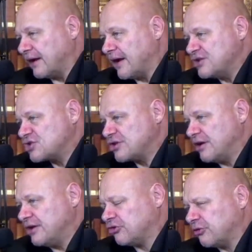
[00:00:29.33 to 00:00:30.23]
I
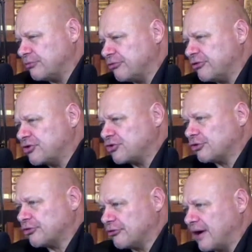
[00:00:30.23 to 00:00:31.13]
studied some traditional
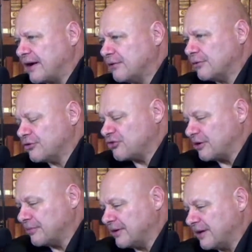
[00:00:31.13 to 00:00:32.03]
karate with a
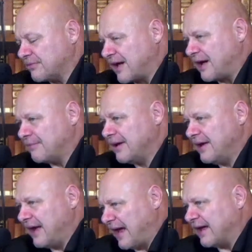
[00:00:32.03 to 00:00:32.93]
gentleman named Tom
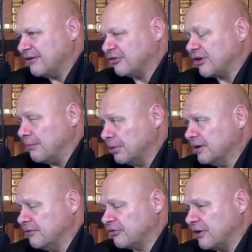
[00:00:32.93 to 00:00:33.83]
Handis, I
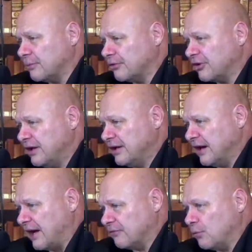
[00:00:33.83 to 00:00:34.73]
believe his name was,
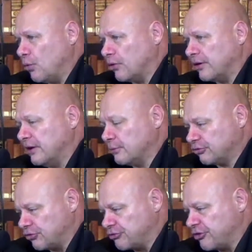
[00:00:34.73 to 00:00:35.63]
out of Warren. And it was
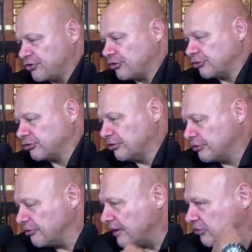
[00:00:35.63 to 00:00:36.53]
a traditional
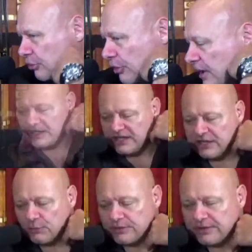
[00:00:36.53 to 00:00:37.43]
karate school.
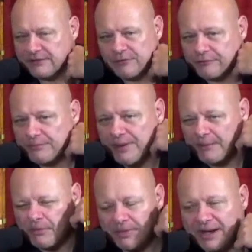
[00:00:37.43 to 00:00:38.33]
He wouldn't even
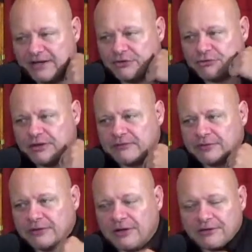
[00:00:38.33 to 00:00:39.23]
remember me. I didn't train
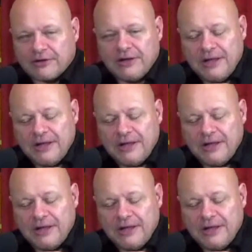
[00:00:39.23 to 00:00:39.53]
very long there.